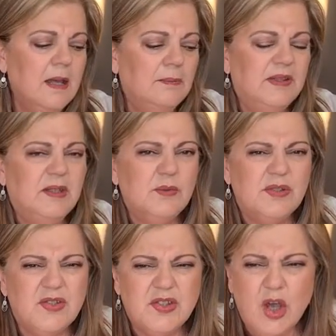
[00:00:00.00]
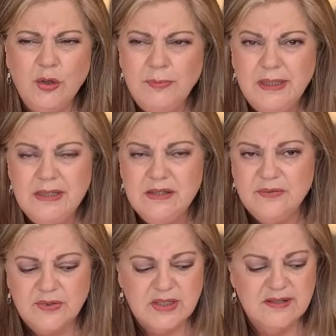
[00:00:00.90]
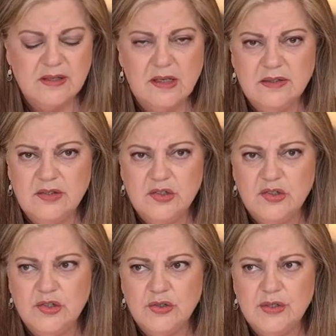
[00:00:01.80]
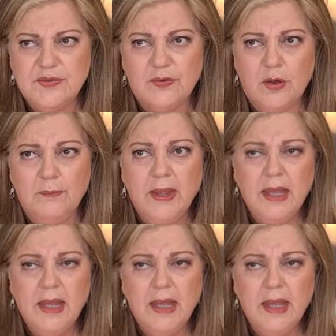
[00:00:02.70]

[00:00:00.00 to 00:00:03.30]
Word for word: But there were so many different designs to choose from.